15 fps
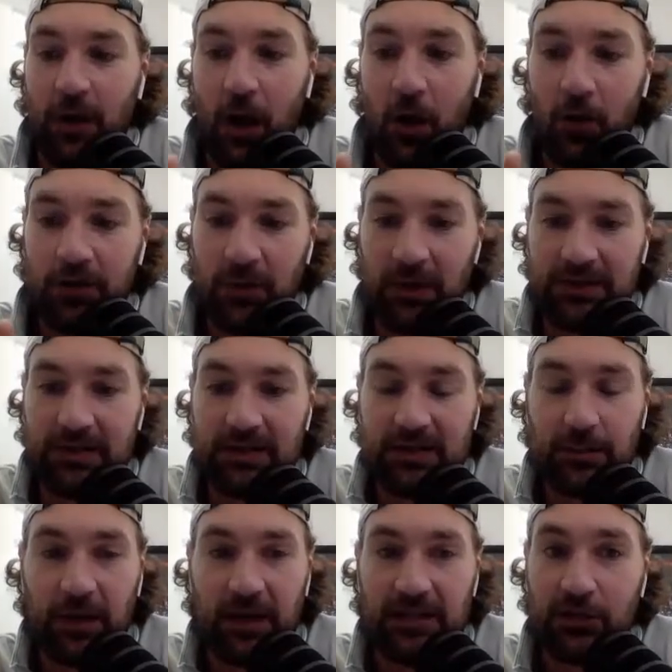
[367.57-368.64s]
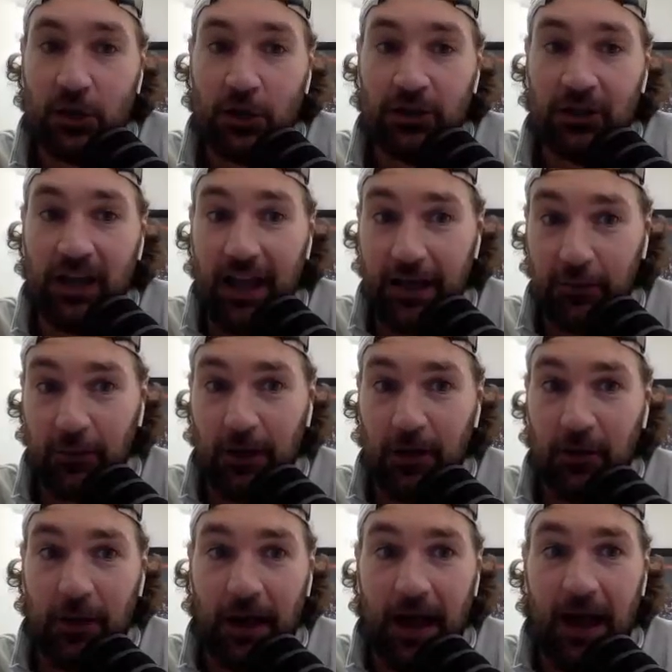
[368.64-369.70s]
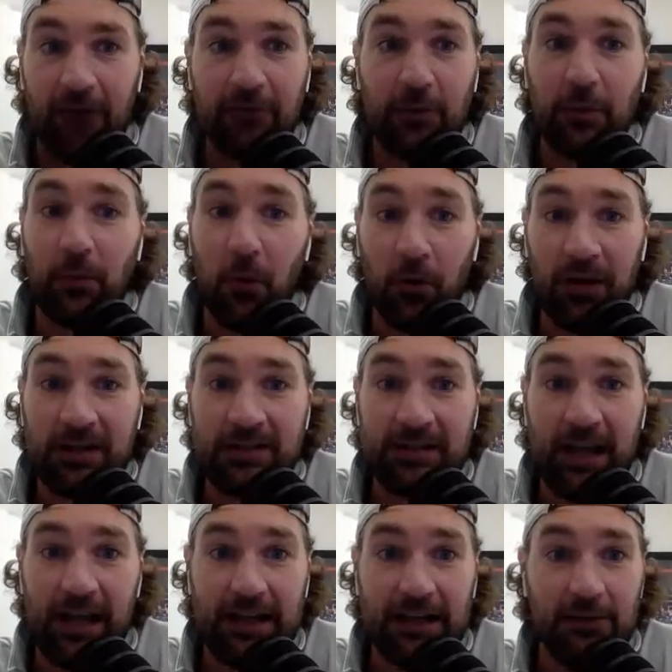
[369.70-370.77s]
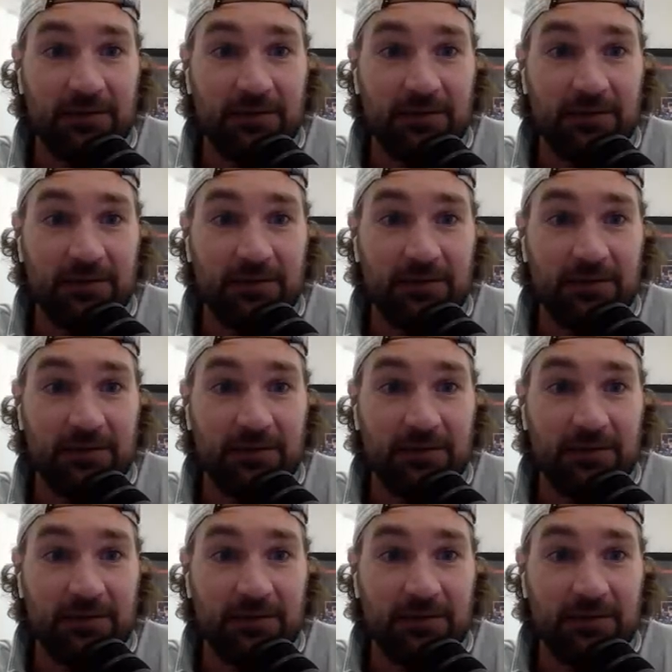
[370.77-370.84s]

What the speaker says: We always went to this place called Allegro after morning skate.